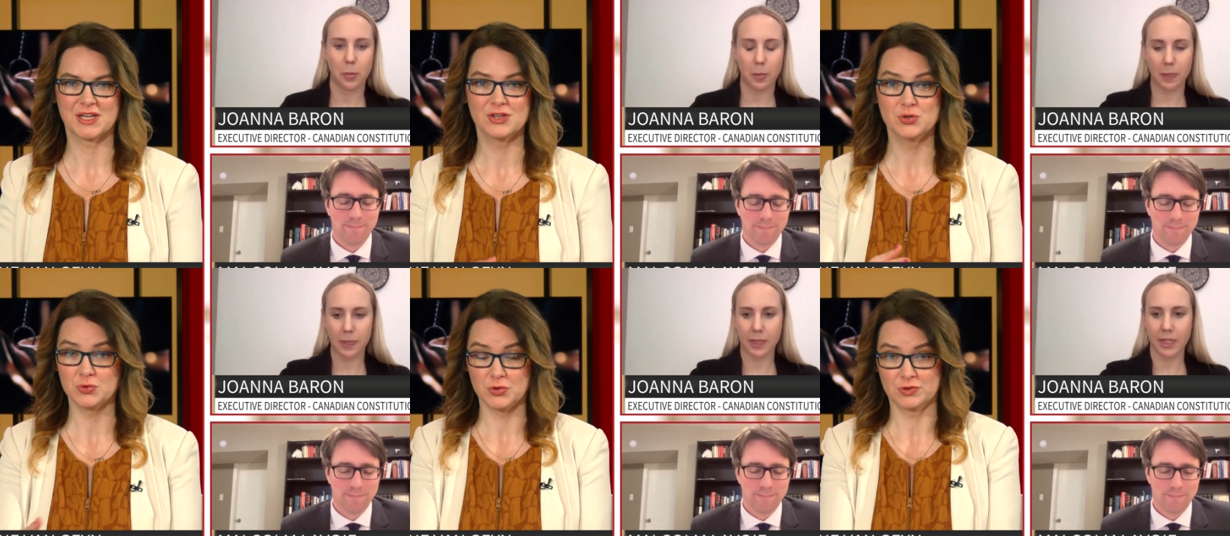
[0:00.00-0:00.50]
Speaker 1: that
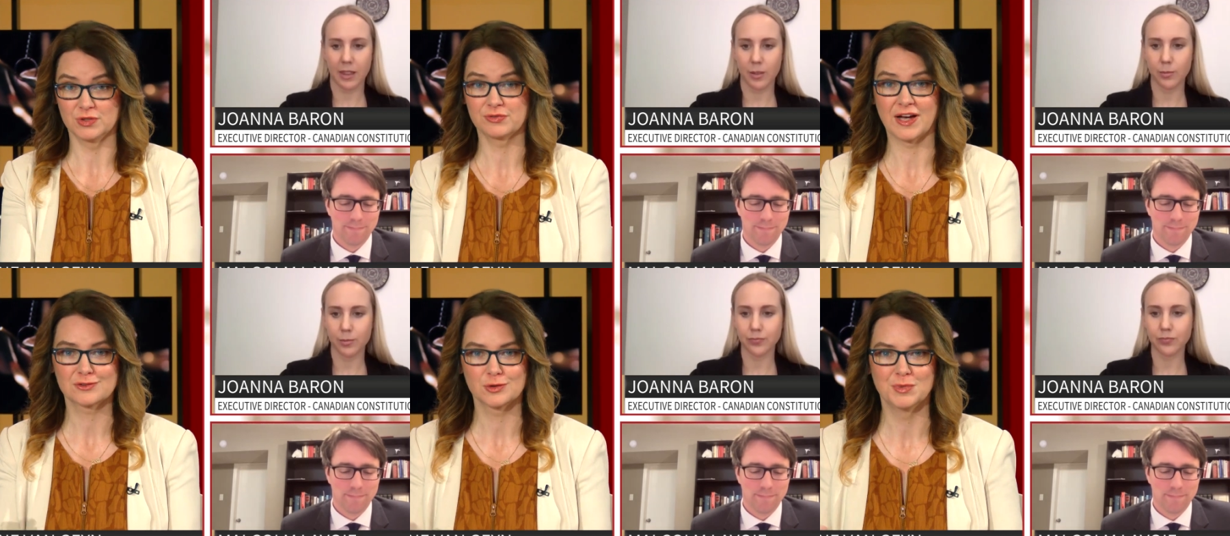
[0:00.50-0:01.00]
the
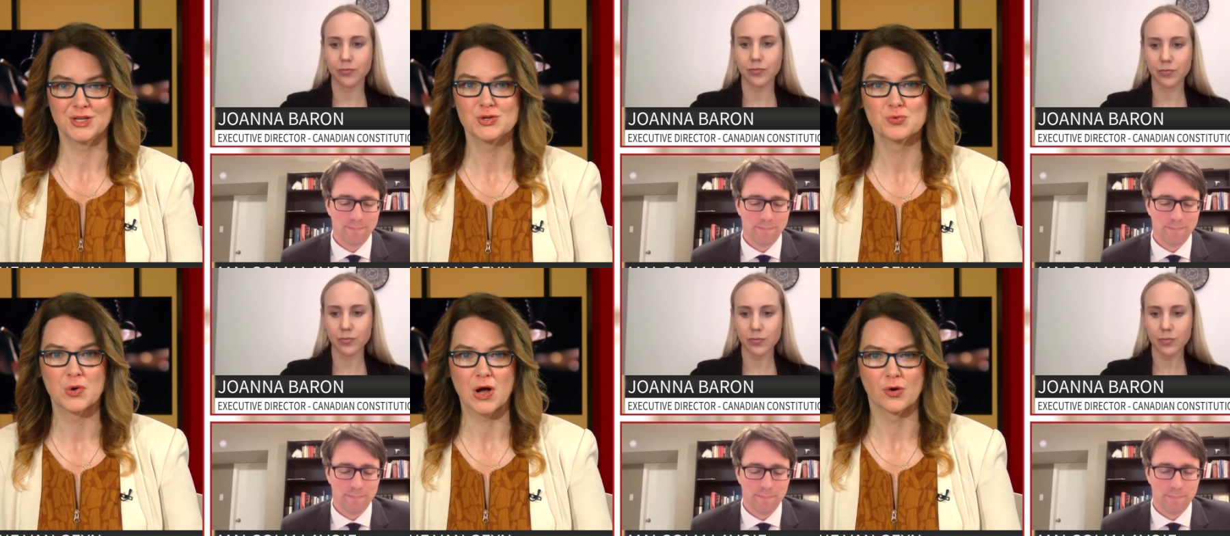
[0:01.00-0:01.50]
factum that you
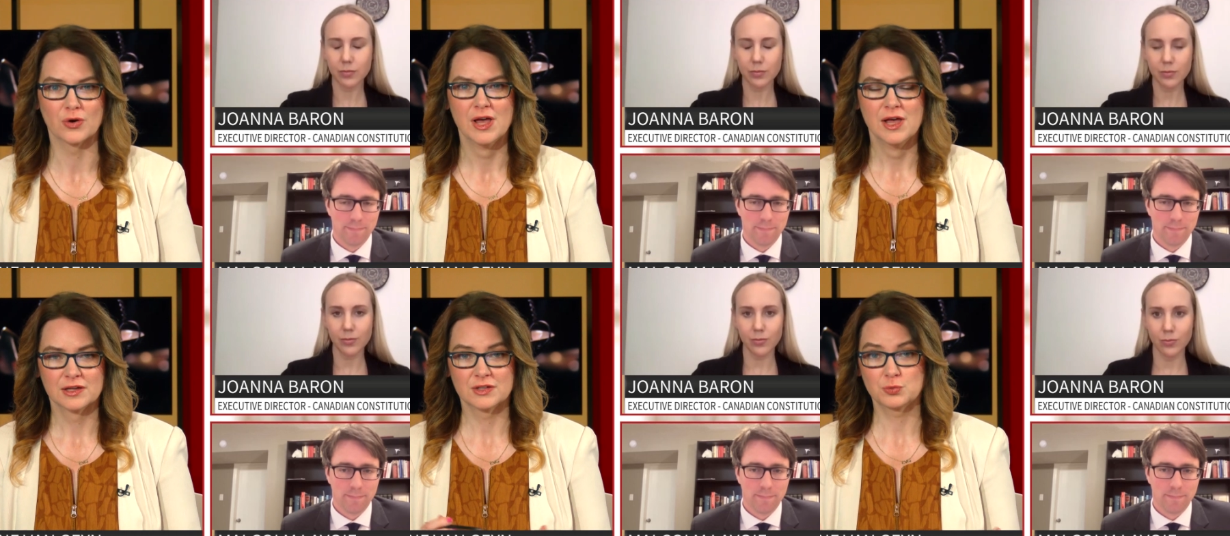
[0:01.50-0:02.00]
wrote,
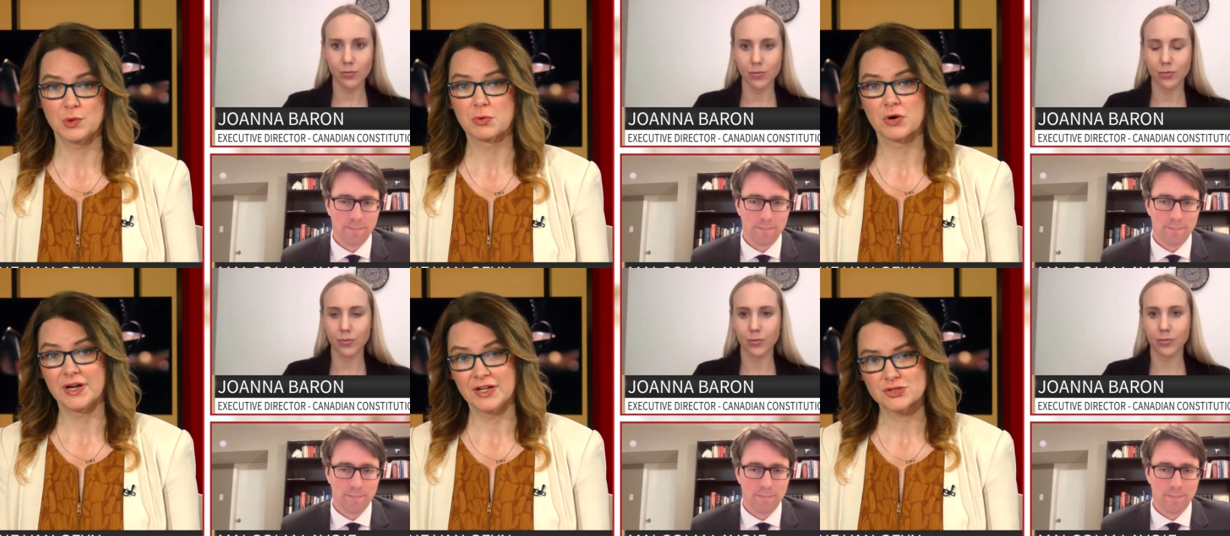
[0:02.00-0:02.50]
because we were
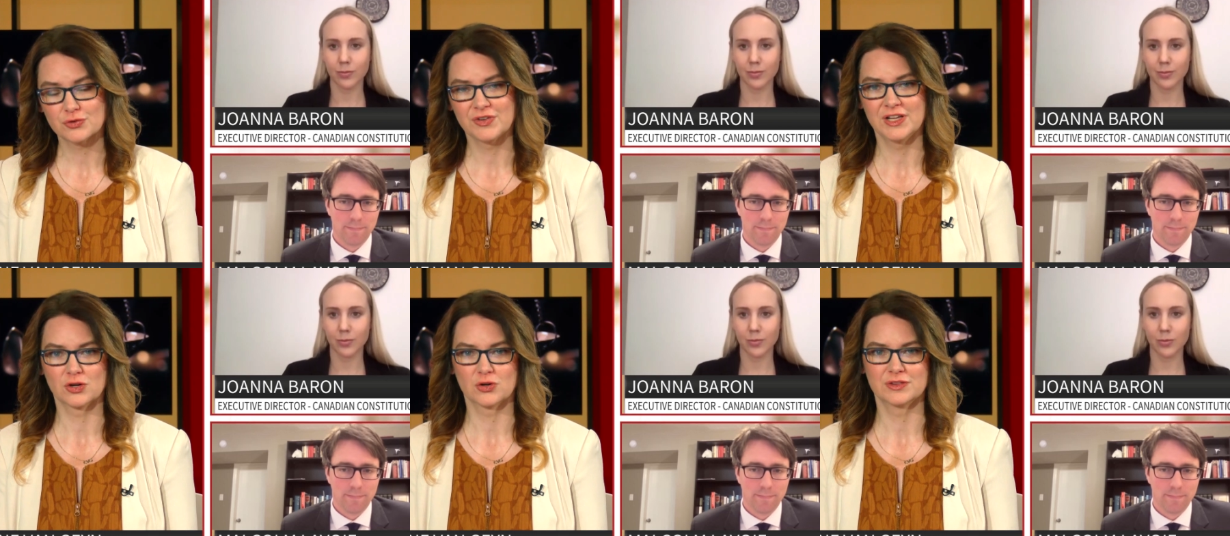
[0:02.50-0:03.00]
an
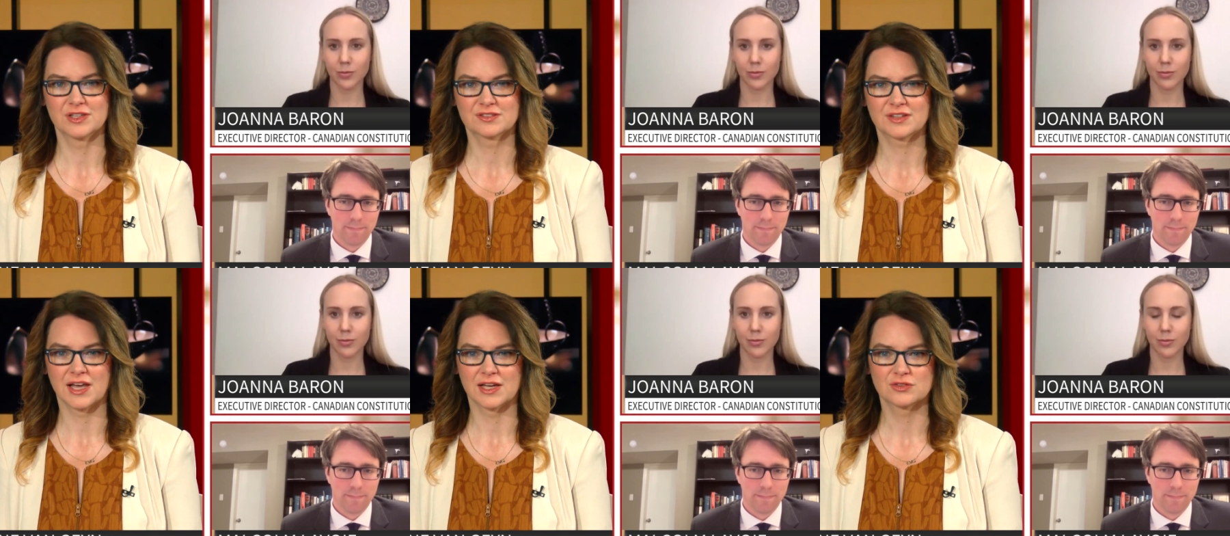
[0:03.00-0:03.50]
intervener in this
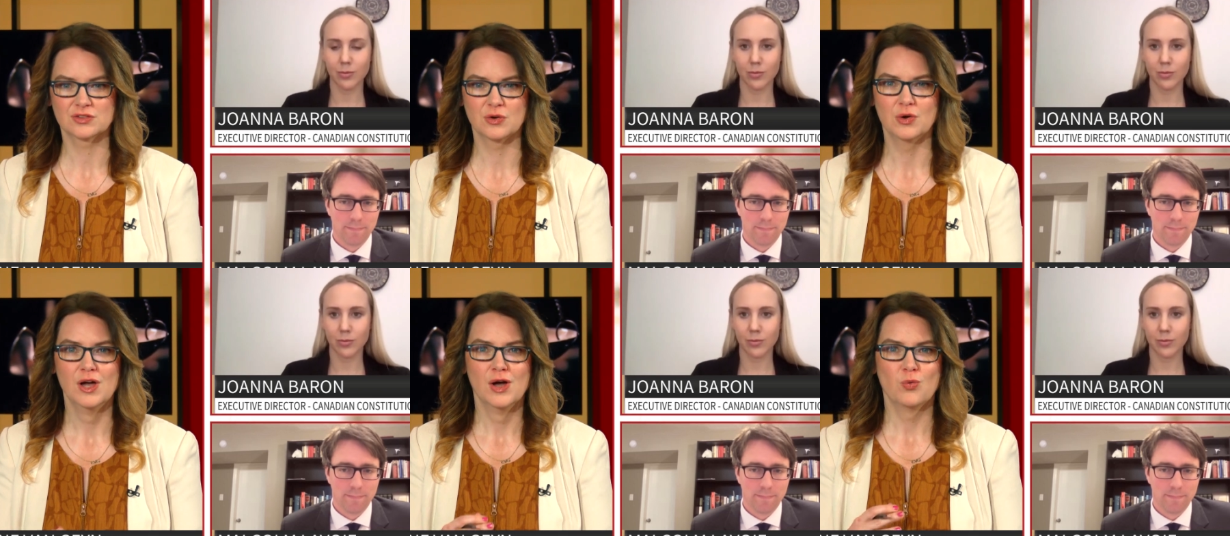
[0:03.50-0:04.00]
case. So
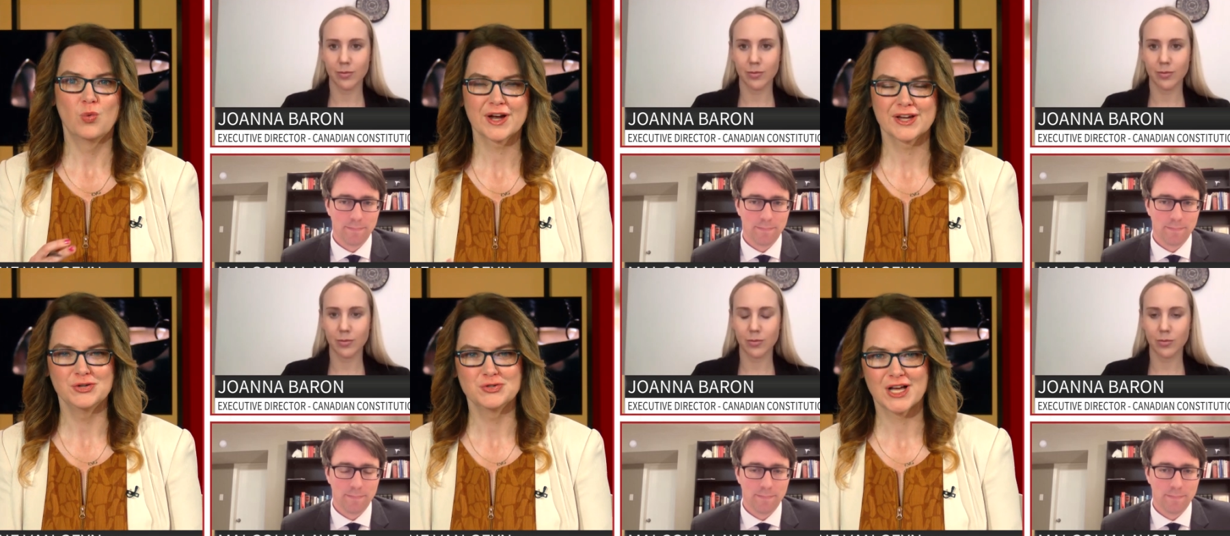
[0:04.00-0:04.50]
what
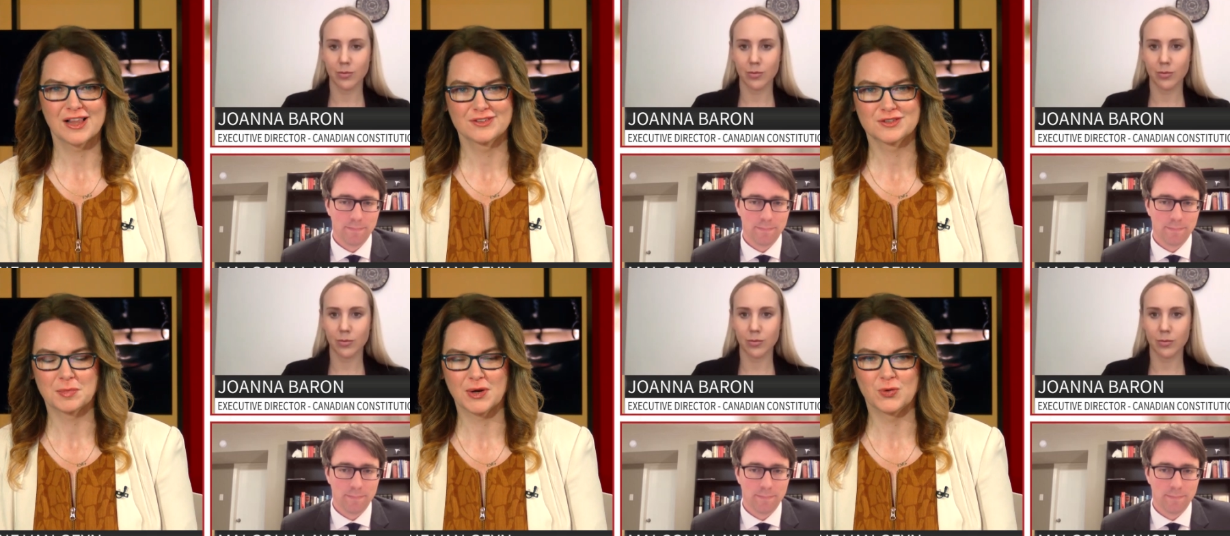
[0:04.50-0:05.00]
can you tell us
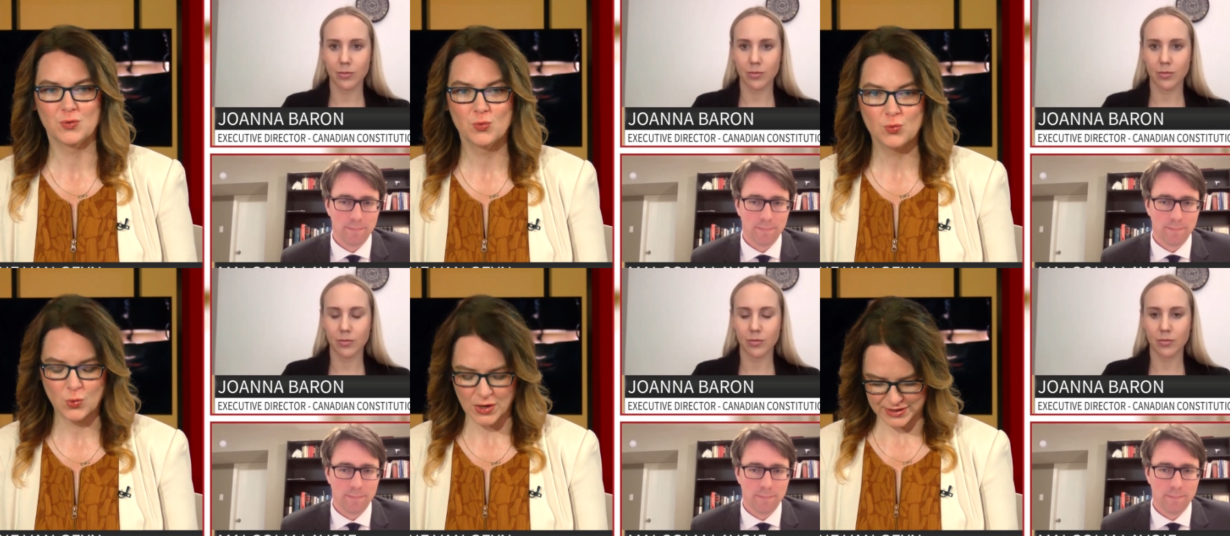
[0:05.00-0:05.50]
about
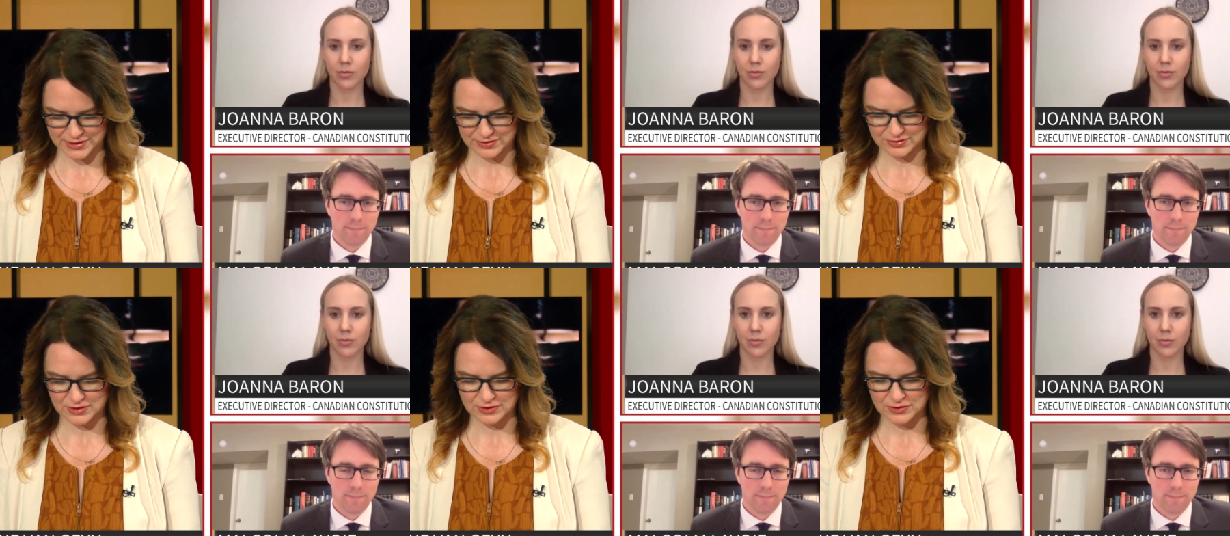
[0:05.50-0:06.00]
what
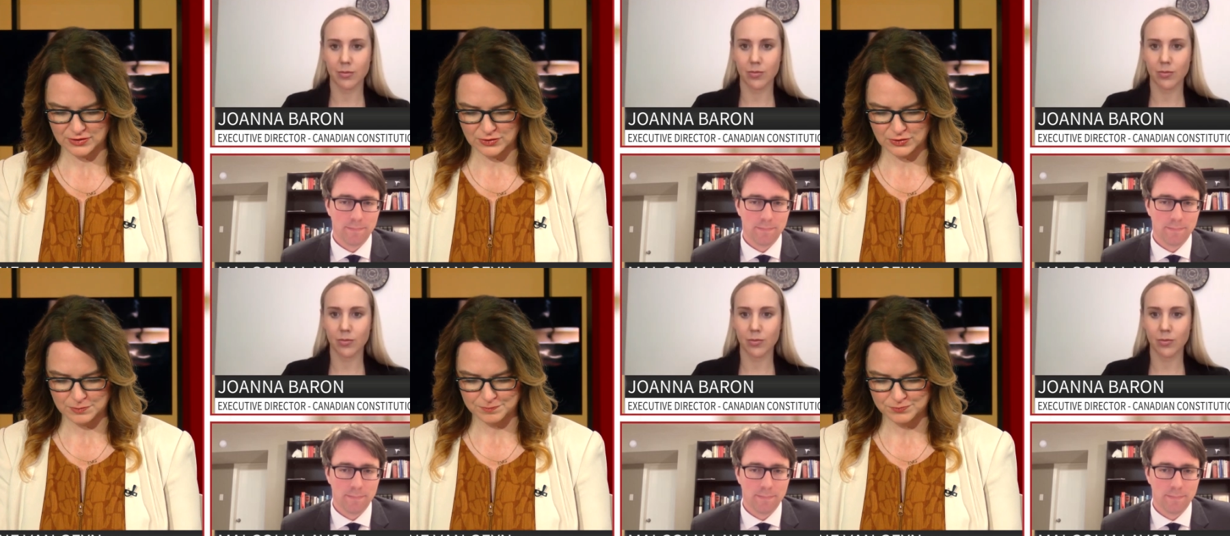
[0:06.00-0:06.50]

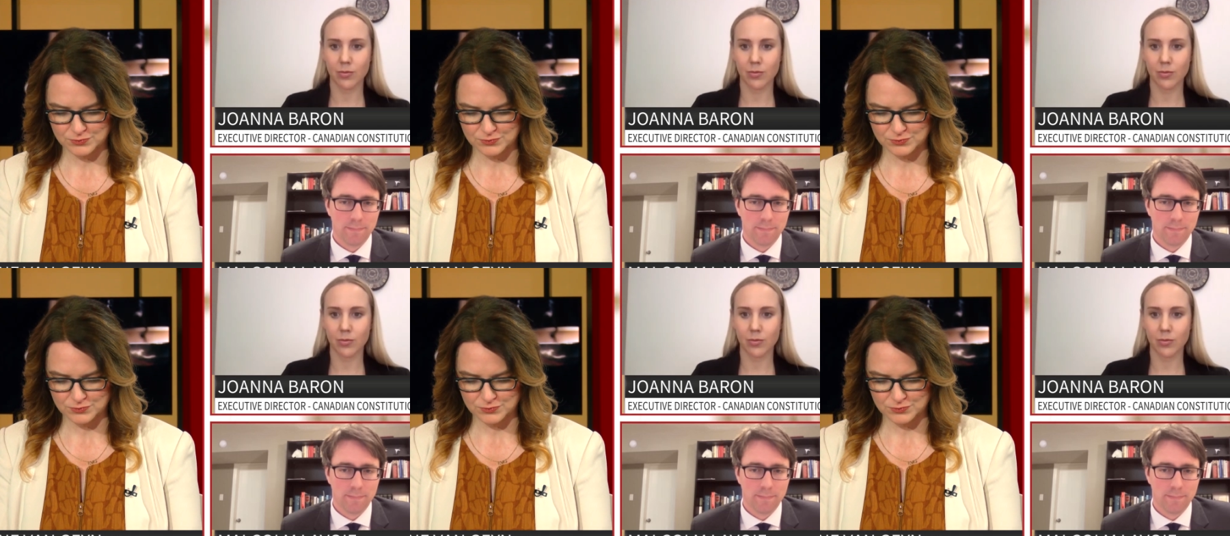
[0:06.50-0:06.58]
the